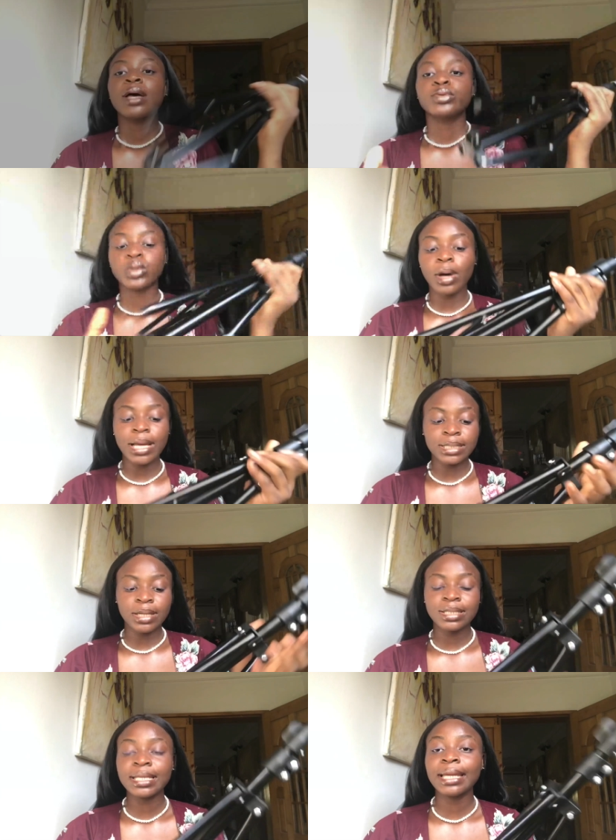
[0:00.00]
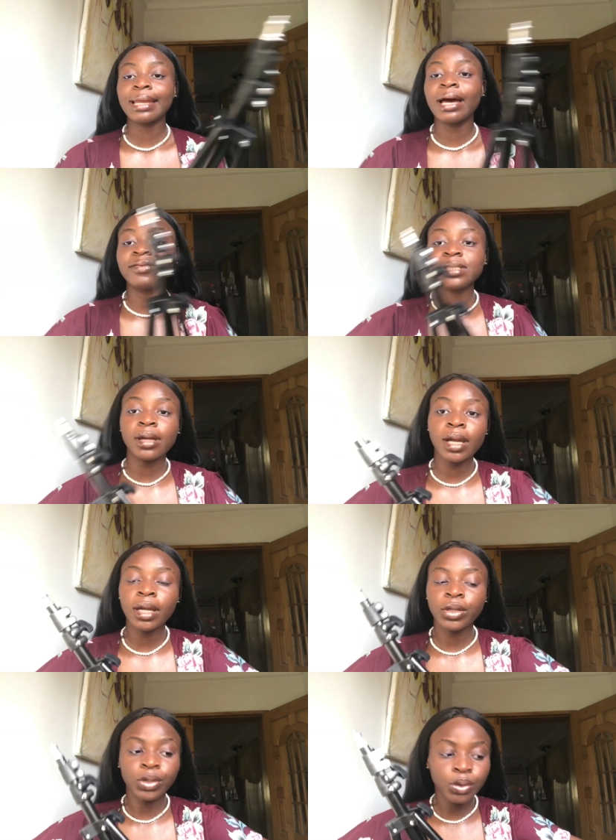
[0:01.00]
So as I was saying,
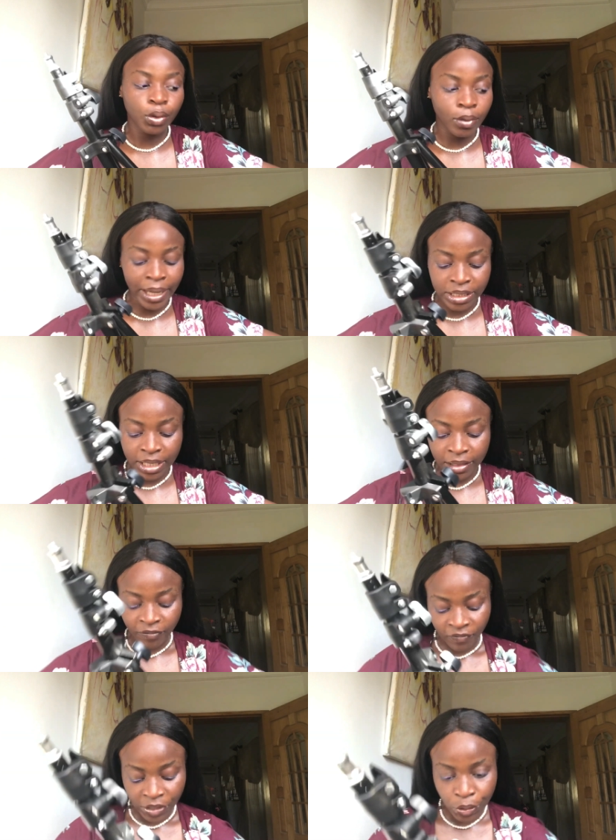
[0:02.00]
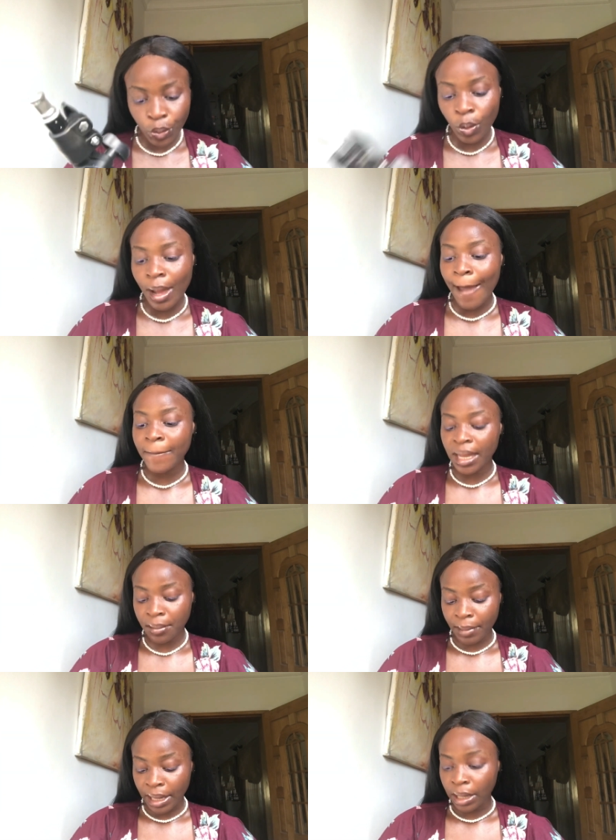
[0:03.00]
after, you know, I checked the video, I made
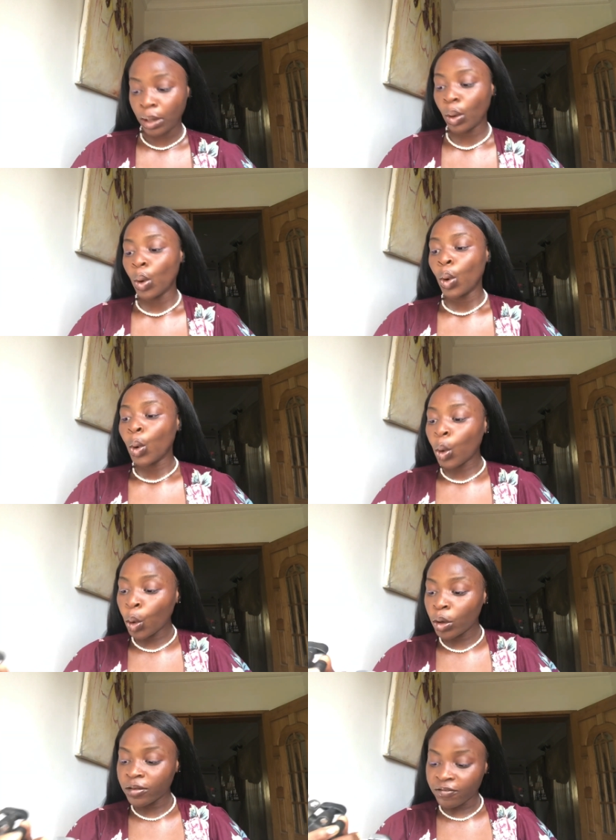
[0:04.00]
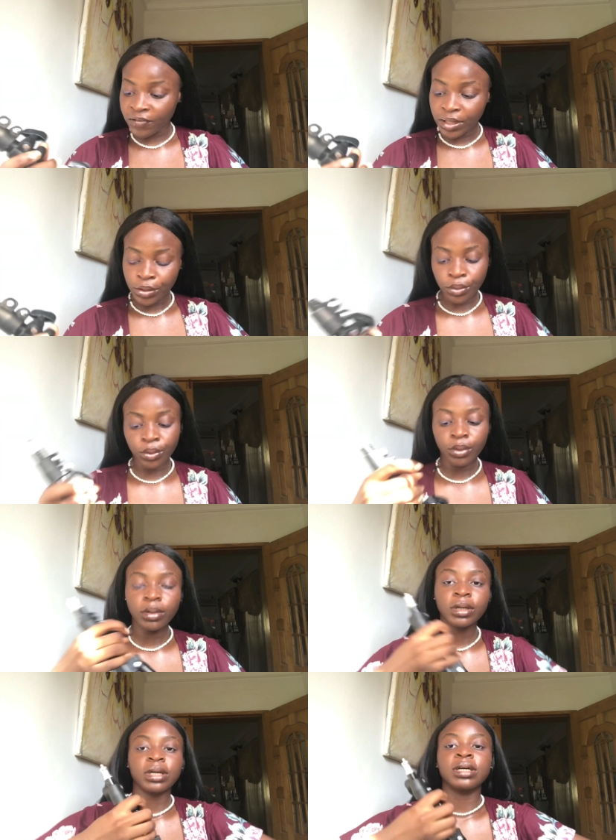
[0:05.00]
my own video,
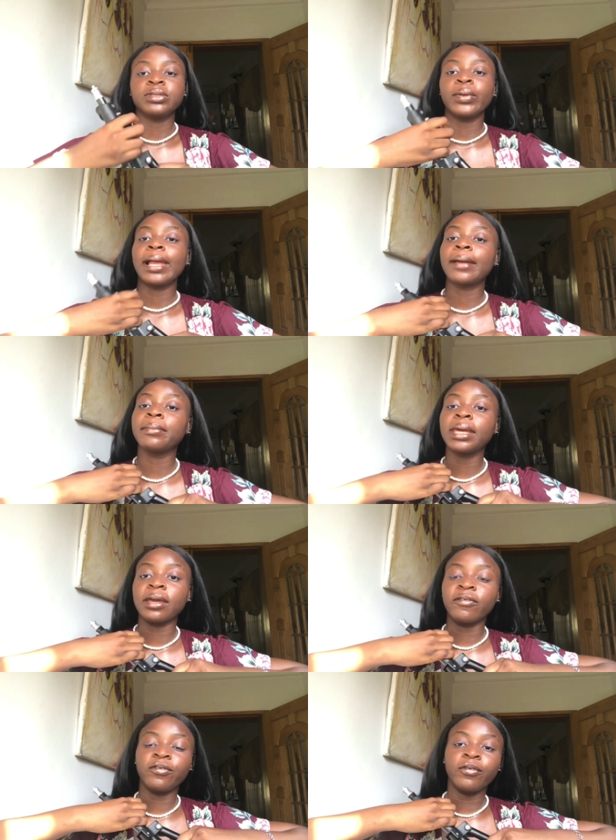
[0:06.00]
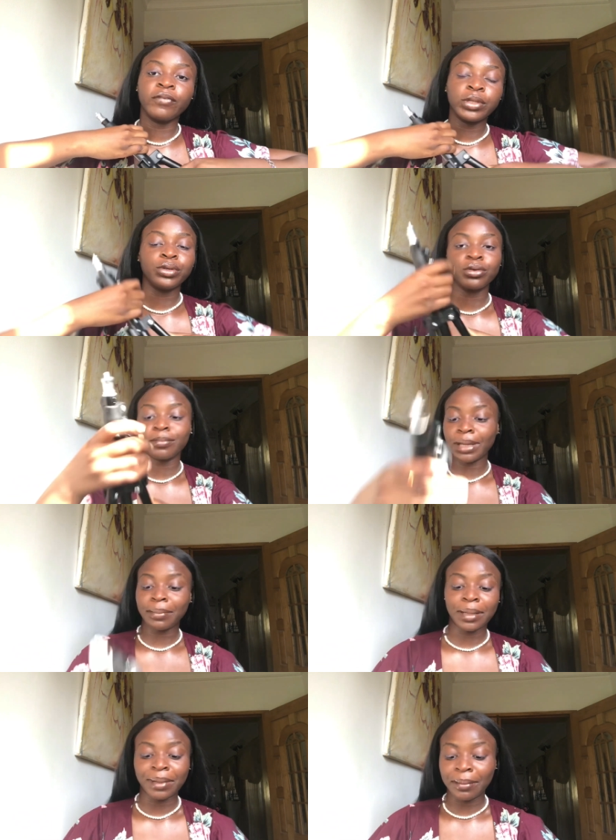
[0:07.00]
because we're like, make a full video, blah
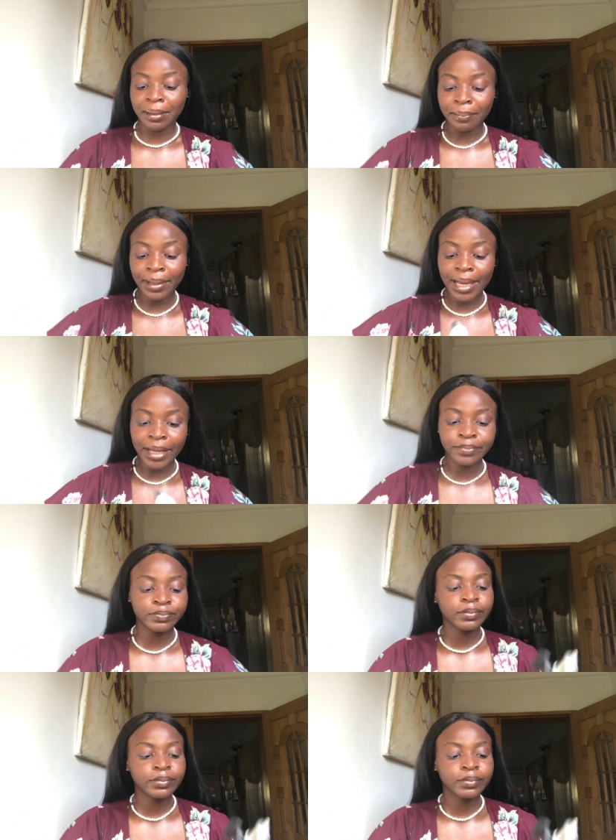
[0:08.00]
blah blah blah blah.